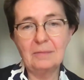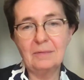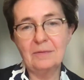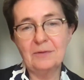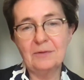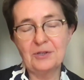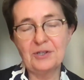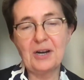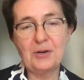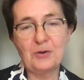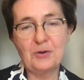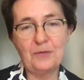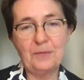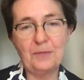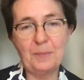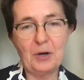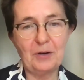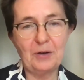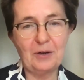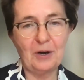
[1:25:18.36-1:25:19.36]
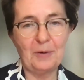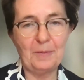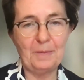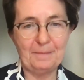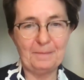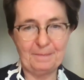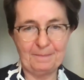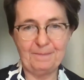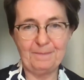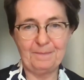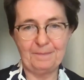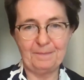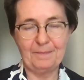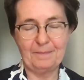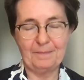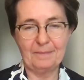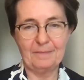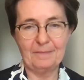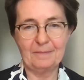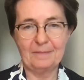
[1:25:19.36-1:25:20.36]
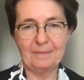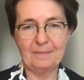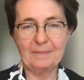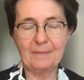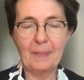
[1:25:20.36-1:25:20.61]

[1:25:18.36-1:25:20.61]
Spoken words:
about the pogrom in Rzeszów.